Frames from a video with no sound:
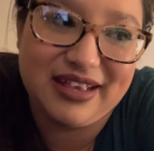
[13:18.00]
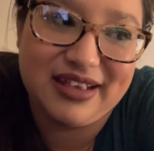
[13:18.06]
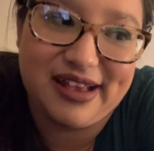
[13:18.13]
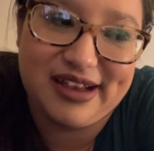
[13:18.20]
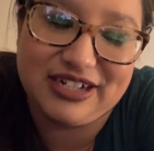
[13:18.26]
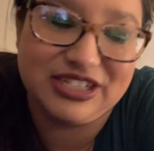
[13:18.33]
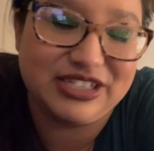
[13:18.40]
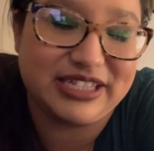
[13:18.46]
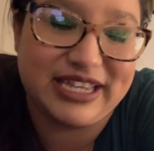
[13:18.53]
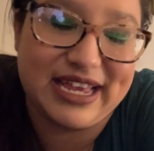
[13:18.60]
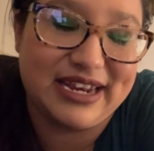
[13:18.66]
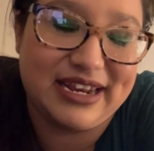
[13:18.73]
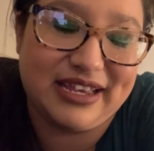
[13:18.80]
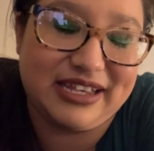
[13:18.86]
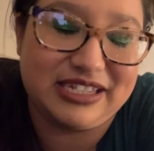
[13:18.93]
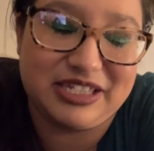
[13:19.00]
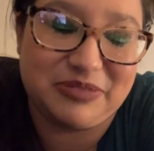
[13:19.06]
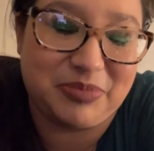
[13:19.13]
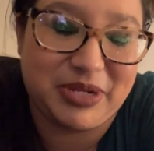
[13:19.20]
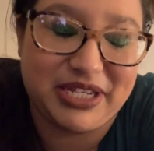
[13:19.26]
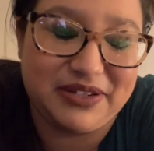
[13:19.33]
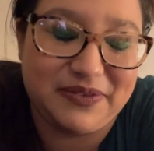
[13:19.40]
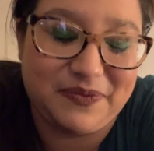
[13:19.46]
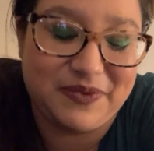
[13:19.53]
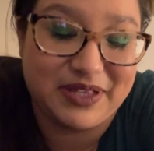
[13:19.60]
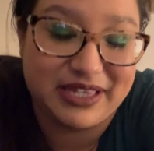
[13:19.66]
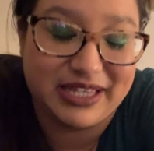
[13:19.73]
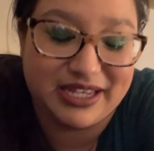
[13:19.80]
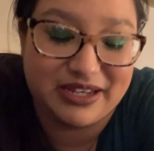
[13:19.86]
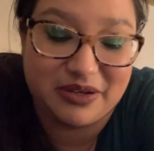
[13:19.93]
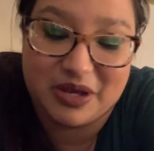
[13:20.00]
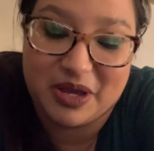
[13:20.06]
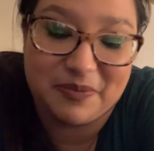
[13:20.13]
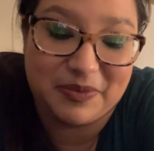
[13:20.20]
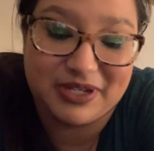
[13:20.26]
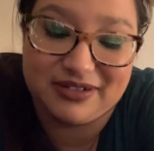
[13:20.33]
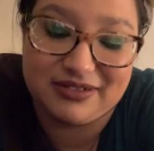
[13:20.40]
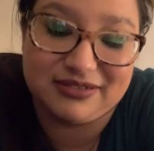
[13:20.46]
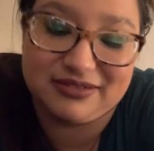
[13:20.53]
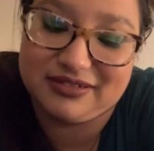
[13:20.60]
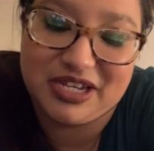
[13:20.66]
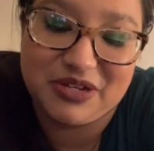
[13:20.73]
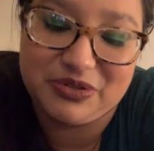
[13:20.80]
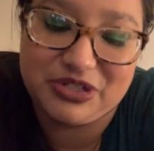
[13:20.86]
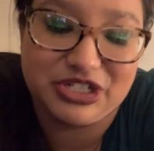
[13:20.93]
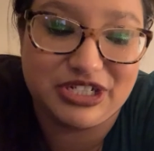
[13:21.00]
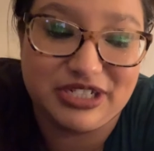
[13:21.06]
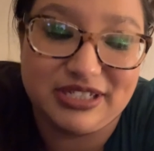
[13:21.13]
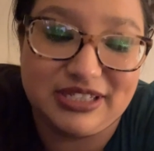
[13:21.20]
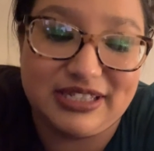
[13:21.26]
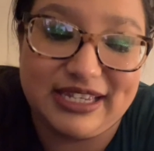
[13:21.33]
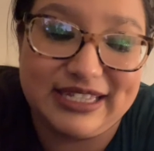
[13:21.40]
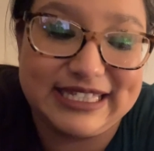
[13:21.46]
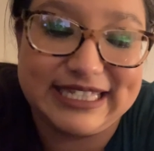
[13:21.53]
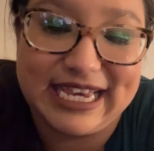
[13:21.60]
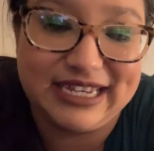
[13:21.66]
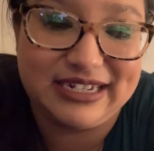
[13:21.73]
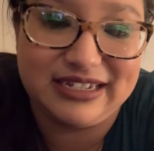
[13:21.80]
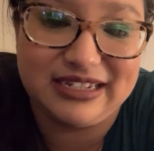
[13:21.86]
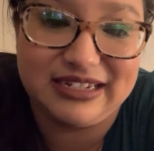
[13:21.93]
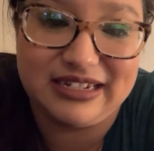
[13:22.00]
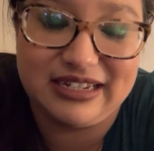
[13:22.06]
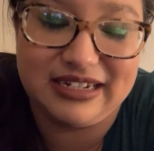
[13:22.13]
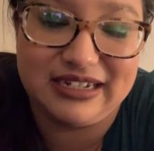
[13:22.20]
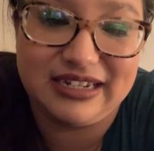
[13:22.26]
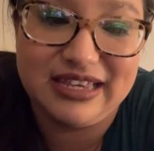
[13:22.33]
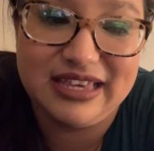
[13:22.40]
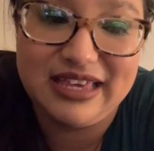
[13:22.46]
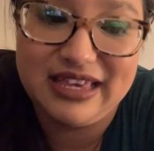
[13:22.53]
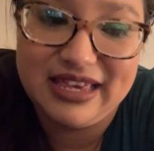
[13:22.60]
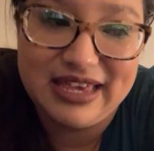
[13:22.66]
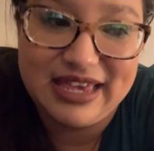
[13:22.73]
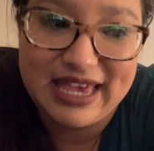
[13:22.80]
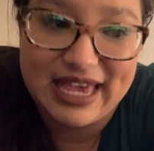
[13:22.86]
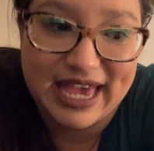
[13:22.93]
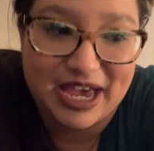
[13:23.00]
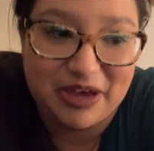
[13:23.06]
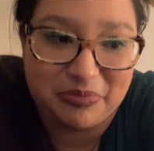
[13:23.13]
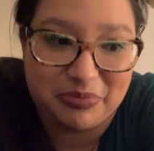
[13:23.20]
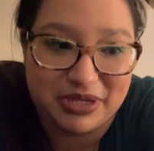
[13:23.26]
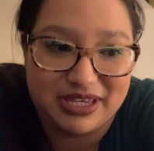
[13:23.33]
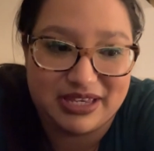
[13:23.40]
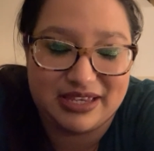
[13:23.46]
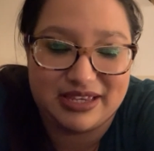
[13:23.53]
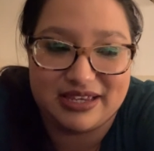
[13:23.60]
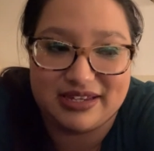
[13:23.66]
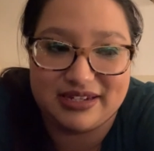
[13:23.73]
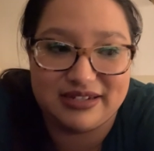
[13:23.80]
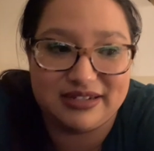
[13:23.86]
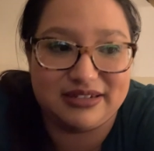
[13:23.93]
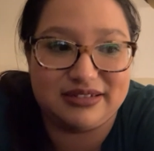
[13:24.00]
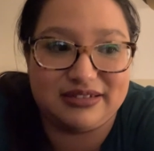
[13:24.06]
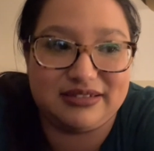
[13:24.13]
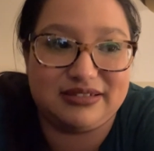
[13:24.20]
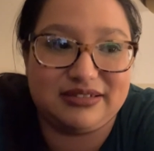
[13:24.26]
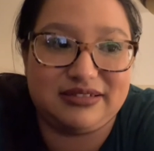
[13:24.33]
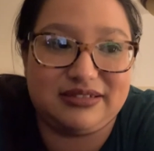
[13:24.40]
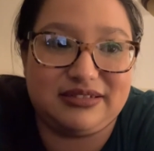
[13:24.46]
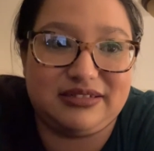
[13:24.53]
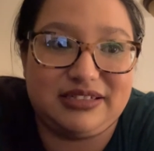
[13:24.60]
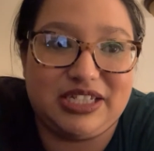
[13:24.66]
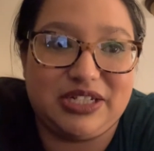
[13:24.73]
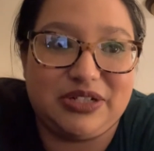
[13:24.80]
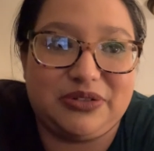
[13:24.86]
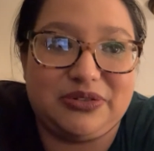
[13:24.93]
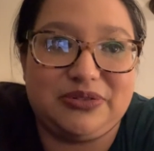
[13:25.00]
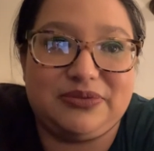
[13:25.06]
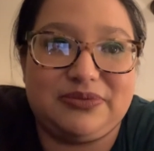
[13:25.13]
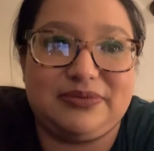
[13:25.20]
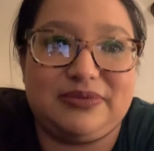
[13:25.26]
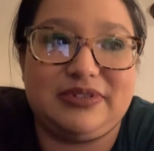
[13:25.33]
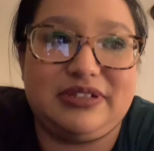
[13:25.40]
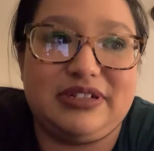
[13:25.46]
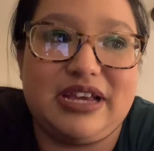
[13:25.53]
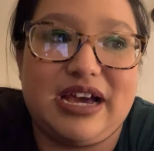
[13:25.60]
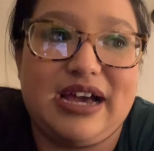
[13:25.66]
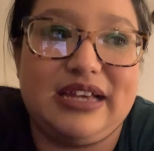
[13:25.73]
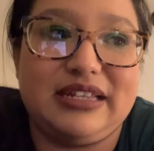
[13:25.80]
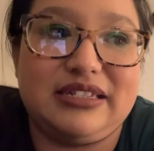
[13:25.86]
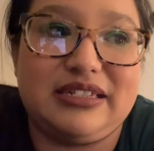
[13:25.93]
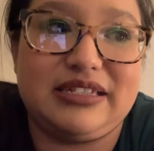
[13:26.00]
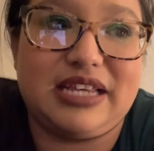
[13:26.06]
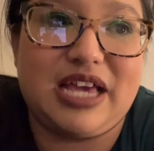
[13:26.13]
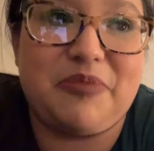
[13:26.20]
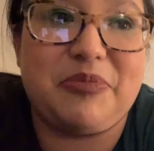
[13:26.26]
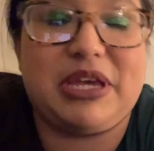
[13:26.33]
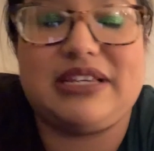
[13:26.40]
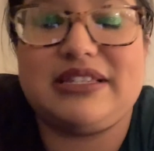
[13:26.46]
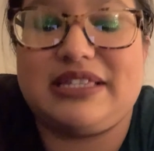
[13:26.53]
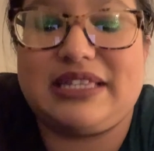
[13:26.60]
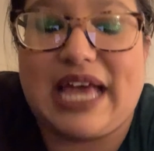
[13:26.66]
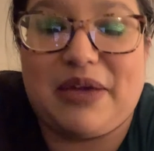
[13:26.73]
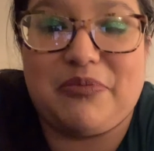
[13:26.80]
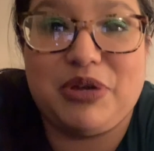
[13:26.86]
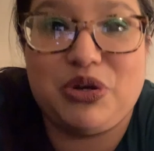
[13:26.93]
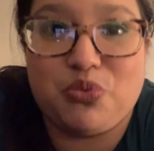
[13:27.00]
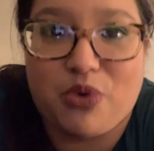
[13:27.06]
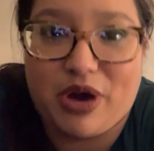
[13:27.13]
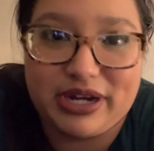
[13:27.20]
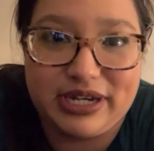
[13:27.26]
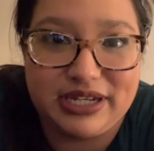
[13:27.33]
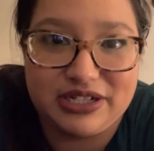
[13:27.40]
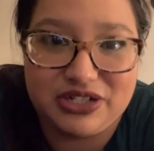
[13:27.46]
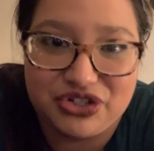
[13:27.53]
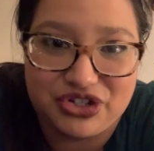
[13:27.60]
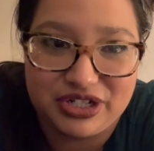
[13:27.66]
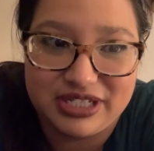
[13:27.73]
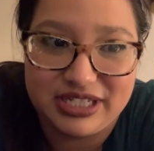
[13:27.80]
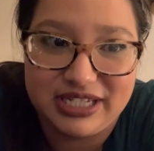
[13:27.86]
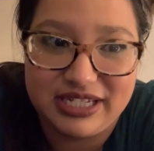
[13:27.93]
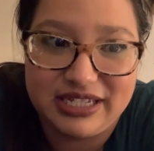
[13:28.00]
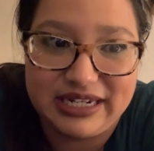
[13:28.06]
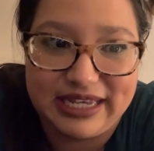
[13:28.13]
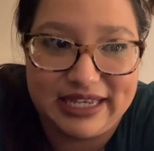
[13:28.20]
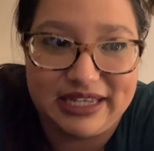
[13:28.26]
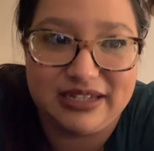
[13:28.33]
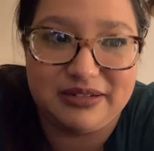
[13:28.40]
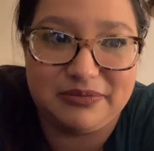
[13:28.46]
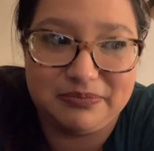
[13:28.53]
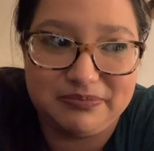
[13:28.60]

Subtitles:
I just can't explain the feeling. I mean, I was just excited and happy and, you know, not... I mean, because I've been wanting a jersey, like a,